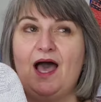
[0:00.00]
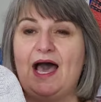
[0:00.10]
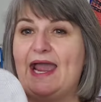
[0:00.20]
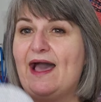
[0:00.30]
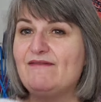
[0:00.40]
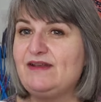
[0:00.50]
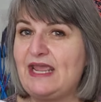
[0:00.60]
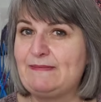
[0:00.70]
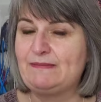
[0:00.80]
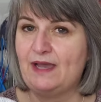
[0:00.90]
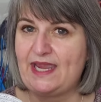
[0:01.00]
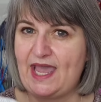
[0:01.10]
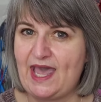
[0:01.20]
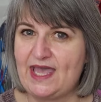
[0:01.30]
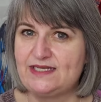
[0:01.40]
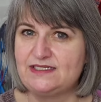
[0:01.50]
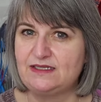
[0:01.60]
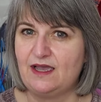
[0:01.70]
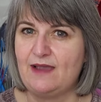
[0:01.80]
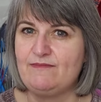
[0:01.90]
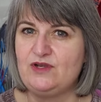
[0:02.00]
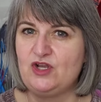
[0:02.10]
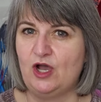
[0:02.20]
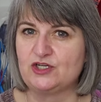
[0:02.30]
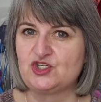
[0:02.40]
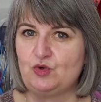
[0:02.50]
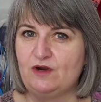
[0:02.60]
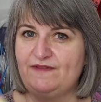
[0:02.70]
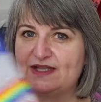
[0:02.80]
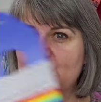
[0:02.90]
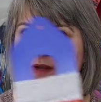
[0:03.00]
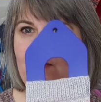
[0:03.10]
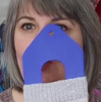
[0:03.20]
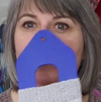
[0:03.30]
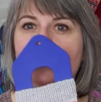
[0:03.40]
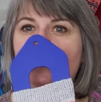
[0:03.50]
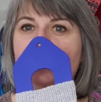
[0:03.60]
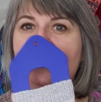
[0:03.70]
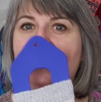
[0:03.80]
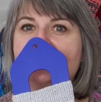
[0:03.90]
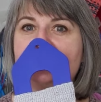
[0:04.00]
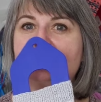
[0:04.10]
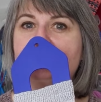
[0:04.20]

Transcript: I have a name in my head. I'm not sure if that's what I'm going with yet.